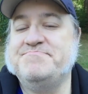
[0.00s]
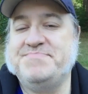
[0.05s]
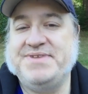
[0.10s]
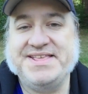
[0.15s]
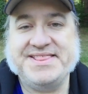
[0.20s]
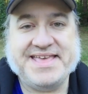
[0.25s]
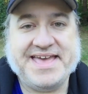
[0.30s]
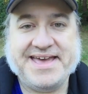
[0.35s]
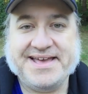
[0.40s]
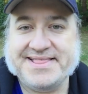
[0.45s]

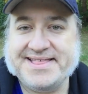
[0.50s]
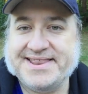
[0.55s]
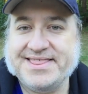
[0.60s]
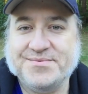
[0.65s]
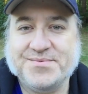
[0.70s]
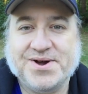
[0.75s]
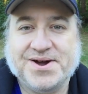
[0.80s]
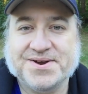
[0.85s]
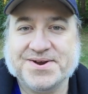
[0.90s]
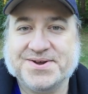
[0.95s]
beat the hell out of
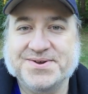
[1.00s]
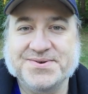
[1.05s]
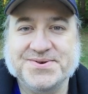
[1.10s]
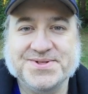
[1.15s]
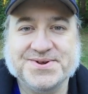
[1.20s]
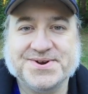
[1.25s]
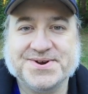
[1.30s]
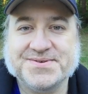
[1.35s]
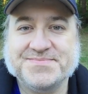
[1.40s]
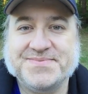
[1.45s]
the water
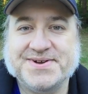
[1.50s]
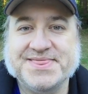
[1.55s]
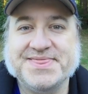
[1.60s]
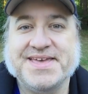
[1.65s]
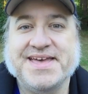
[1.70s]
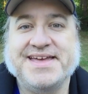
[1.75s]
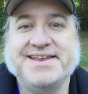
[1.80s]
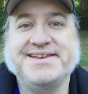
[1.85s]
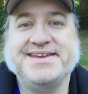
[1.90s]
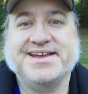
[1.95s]
cooler, but
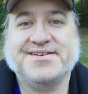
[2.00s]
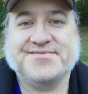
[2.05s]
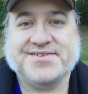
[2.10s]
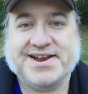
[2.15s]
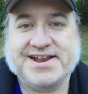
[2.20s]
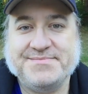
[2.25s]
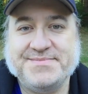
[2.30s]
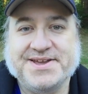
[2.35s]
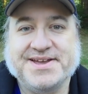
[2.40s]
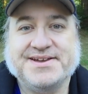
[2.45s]
then get
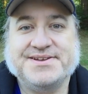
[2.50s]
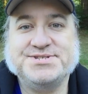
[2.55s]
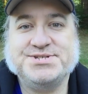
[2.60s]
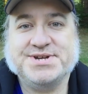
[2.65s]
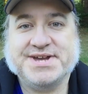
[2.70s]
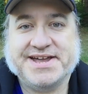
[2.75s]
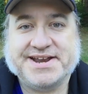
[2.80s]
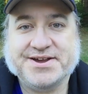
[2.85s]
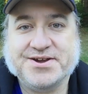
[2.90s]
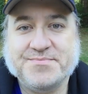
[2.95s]
ready because
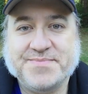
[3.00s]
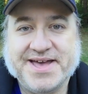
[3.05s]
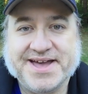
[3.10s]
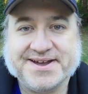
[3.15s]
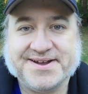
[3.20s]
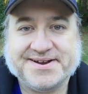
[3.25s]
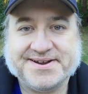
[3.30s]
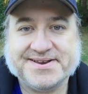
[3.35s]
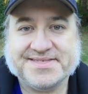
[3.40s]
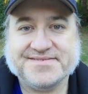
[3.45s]
you got to go
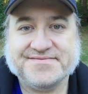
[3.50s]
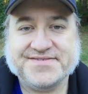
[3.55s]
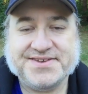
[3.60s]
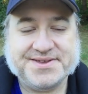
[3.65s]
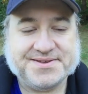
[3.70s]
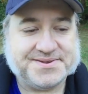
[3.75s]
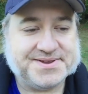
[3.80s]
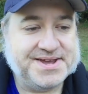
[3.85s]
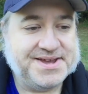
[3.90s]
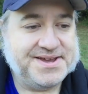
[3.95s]
back onto the
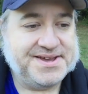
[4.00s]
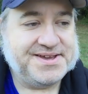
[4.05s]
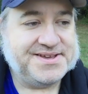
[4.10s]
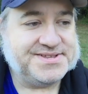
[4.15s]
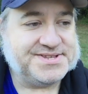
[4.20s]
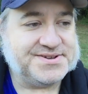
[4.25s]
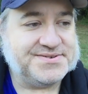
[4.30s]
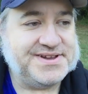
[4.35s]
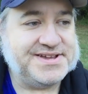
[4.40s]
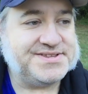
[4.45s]
field.
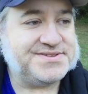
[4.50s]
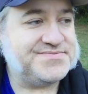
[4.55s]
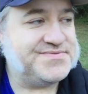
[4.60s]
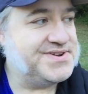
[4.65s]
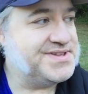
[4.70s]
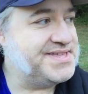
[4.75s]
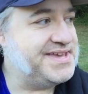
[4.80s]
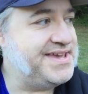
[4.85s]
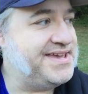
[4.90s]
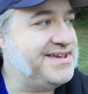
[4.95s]
So it's
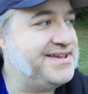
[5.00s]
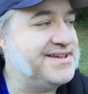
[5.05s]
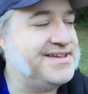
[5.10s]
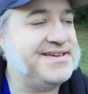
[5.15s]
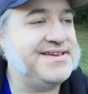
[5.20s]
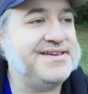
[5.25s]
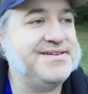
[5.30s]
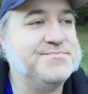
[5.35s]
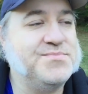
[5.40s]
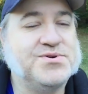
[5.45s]
really
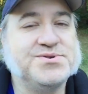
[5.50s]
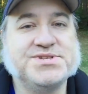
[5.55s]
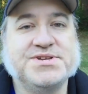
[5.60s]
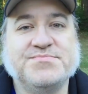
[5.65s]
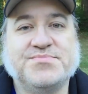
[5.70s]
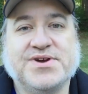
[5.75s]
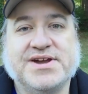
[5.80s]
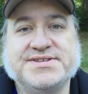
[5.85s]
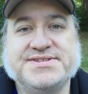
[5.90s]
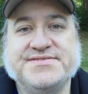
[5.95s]
most
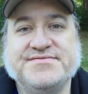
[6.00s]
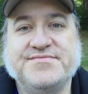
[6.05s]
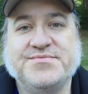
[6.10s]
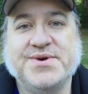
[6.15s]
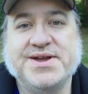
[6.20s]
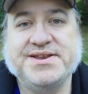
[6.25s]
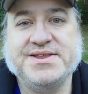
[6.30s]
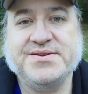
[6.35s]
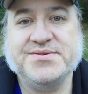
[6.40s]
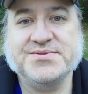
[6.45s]
impressive
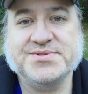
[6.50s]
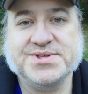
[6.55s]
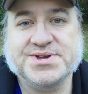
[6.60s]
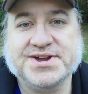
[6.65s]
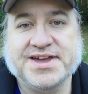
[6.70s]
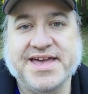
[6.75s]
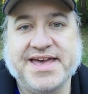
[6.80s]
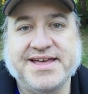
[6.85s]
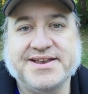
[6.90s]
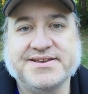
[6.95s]
when you
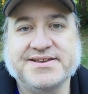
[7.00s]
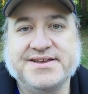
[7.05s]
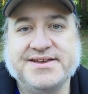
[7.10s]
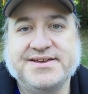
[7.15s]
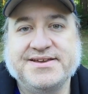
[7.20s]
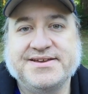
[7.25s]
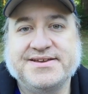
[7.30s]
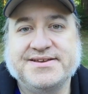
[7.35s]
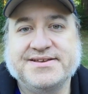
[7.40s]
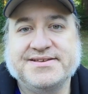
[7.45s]
look at
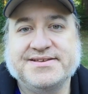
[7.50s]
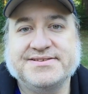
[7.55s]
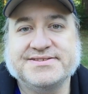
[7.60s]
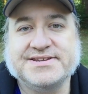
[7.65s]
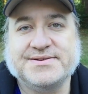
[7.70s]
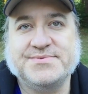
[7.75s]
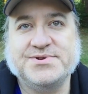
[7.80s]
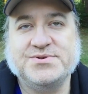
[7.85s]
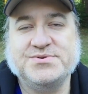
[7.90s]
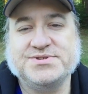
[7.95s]

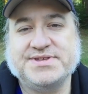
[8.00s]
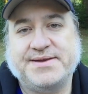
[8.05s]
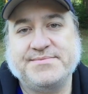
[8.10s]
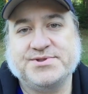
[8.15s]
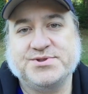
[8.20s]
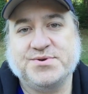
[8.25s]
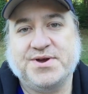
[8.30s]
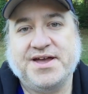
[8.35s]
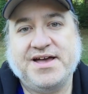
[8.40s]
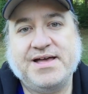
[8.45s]
someone who's
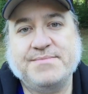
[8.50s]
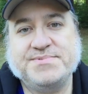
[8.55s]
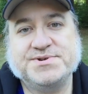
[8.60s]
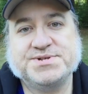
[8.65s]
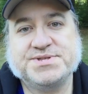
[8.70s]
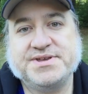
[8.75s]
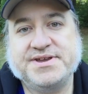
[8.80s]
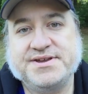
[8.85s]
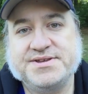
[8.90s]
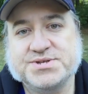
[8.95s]
able to
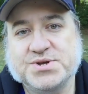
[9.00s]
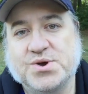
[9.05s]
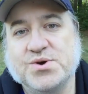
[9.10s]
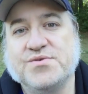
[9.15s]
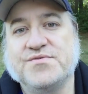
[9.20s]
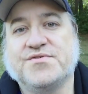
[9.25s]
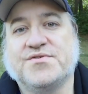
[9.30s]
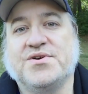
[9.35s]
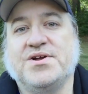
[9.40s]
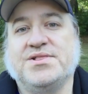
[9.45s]
accomplish things
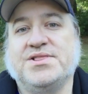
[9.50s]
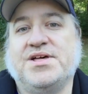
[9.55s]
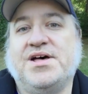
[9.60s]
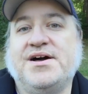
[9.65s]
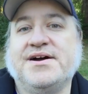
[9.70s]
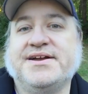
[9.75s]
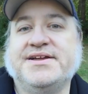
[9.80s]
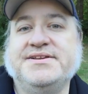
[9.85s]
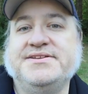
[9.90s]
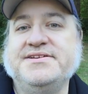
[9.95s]
over a
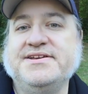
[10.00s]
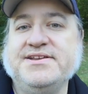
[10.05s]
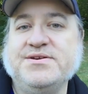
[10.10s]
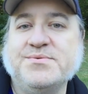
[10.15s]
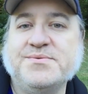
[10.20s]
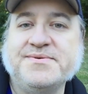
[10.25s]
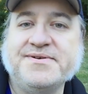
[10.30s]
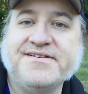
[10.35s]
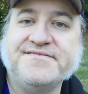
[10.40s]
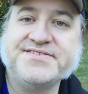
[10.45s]
long
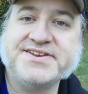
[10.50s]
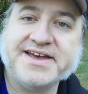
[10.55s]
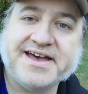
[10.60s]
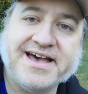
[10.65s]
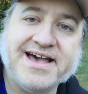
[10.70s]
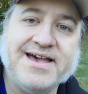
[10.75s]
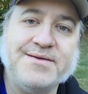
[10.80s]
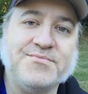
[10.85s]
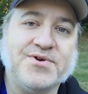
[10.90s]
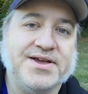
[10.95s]
continuum of
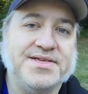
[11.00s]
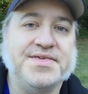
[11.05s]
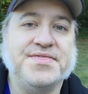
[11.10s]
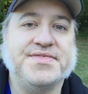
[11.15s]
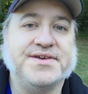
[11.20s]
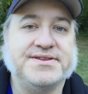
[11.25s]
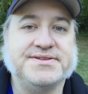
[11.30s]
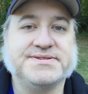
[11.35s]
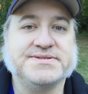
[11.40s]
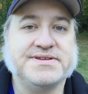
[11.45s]
time, rather
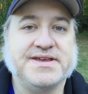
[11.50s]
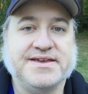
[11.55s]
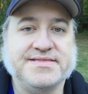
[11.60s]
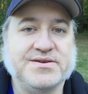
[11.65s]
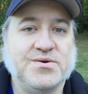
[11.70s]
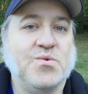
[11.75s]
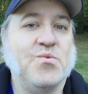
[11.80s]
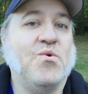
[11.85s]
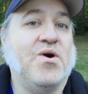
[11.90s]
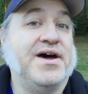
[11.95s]
than
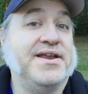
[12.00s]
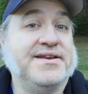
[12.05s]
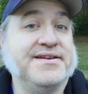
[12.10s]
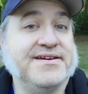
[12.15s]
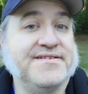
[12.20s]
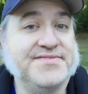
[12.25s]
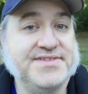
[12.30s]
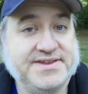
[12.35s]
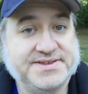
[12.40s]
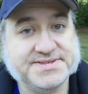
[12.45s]
saying that
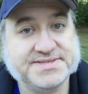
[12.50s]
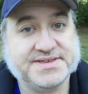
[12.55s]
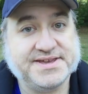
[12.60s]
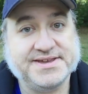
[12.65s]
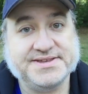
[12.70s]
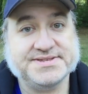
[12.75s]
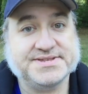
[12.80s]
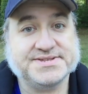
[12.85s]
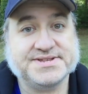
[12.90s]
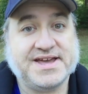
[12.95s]
one of these
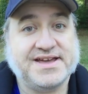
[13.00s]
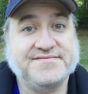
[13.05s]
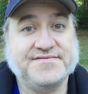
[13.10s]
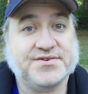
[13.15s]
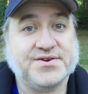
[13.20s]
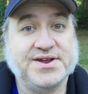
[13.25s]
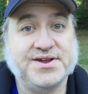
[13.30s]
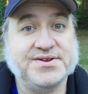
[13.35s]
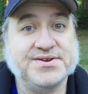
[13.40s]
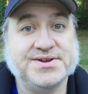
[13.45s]
things is not
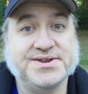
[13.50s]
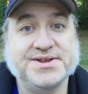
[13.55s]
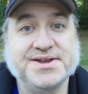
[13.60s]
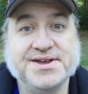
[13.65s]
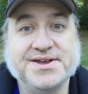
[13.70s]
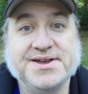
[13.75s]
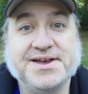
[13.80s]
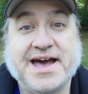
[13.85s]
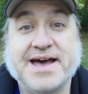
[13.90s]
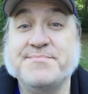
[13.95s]
very good.
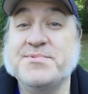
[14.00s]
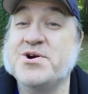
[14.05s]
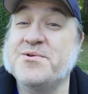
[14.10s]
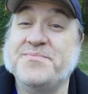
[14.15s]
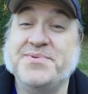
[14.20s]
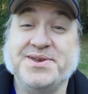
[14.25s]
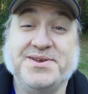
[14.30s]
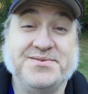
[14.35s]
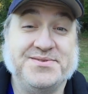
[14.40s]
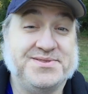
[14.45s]
I'm
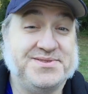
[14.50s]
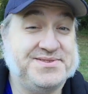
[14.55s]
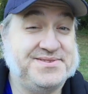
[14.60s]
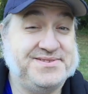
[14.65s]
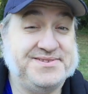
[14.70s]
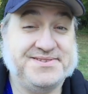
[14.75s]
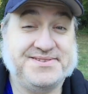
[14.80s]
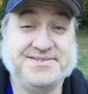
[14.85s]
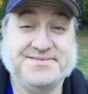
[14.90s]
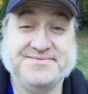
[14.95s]
hoping you
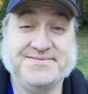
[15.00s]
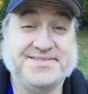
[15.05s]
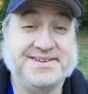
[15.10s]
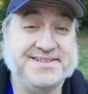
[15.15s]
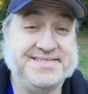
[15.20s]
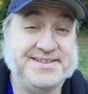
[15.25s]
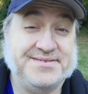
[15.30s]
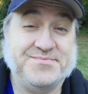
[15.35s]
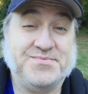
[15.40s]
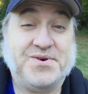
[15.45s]
just don't
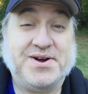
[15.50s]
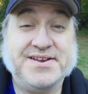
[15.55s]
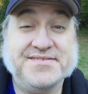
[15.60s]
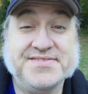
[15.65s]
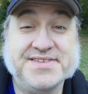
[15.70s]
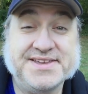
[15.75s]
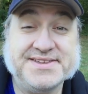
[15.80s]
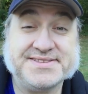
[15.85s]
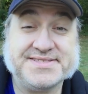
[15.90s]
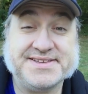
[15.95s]
think that one
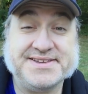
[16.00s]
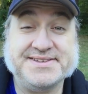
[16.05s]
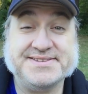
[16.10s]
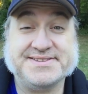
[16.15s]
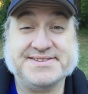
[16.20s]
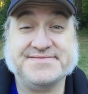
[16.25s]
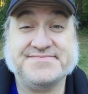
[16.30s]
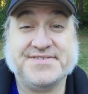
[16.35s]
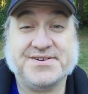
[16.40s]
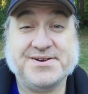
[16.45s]
of these
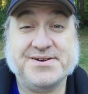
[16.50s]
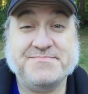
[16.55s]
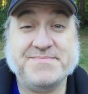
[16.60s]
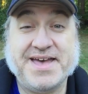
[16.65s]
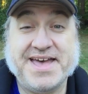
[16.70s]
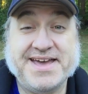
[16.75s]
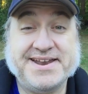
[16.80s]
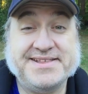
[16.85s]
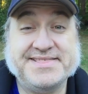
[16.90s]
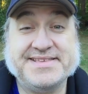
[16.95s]
things is very
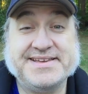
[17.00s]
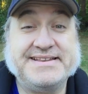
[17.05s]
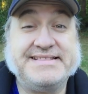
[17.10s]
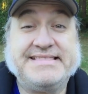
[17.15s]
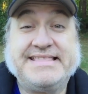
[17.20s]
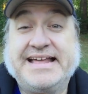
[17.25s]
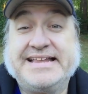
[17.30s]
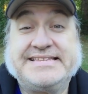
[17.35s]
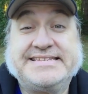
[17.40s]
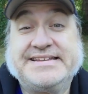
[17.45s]
bad, and
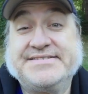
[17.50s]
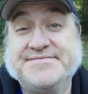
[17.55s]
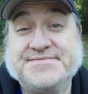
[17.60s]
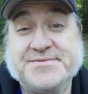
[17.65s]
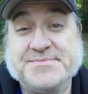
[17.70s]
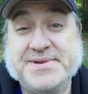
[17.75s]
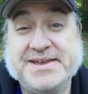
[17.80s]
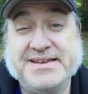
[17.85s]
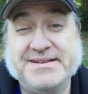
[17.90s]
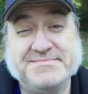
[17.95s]
then that's it
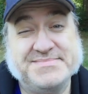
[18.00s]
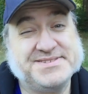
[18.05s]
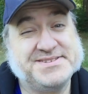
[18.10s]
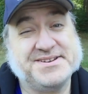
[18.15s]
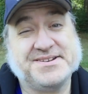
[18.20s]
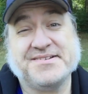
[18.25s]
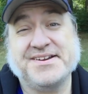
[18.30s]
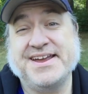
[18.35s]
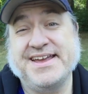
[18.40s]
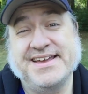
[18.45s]
for me. I'm
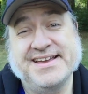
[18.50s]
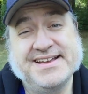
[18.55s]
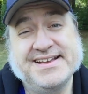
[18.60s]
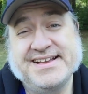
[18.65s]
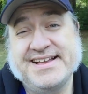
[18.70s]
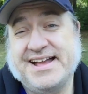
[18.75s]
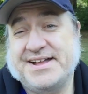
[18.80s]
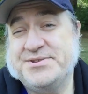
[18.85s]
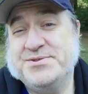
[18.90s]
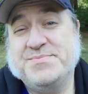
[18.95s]
sorry.
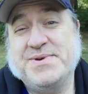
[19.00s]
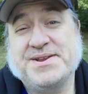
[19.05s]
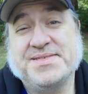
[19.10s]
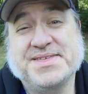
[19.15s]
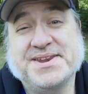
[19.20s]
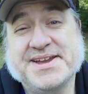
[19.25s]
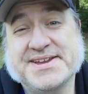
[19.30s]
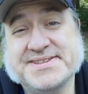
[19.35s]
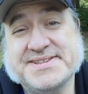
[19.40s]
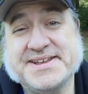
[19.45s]
I'll do better
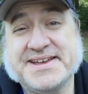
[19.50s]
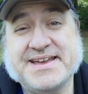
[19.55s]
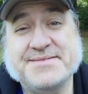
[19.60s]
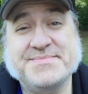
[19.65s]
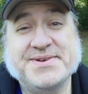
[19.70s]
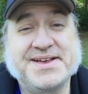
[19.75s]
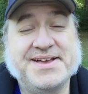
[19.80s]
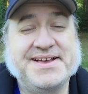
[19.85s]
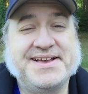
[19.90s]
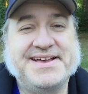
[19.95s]
the next
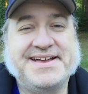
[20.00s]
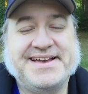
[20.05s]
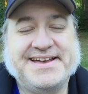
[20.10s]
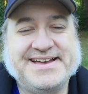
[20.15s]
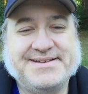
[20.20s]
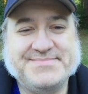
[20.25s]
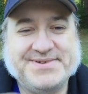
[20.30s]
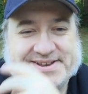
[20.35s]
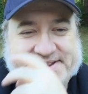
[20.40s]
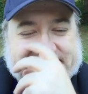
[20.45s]
time.
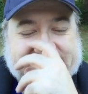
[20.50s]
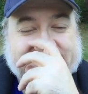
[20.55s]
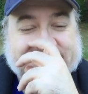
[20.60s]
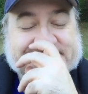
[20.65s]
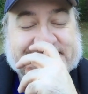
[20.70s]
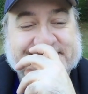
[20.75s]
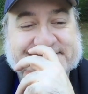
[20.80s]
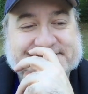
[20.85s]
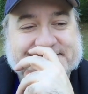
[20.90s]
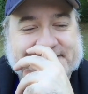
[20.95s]
But yeah,
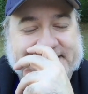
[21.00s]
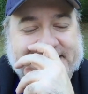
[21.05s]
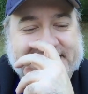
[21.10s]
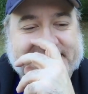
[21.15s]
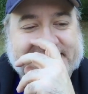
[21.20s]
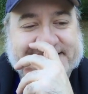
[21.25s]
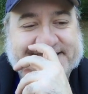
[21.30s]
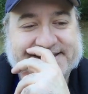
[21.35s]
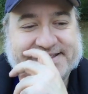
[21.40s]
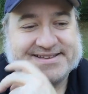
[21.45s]
I was
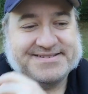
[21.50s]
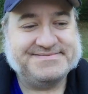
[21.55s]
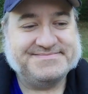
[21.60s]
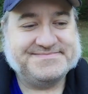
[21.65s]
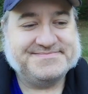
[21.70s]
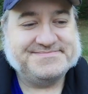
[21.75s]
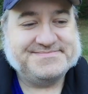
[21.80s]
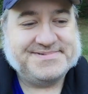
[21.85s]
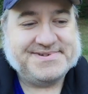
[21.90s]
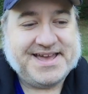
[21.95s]
looking at,
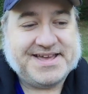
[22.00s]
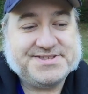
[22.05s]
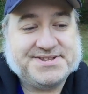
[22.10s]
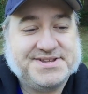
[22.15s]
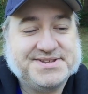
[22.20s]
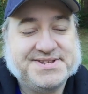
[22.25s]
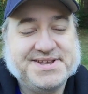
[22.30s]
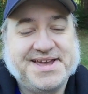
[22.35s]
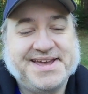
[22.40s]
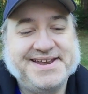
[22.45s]
as
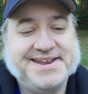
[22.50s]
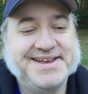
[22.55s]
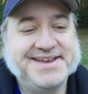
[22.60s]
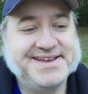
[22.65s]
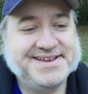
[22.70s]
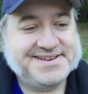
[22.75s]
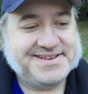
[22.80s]
an aside,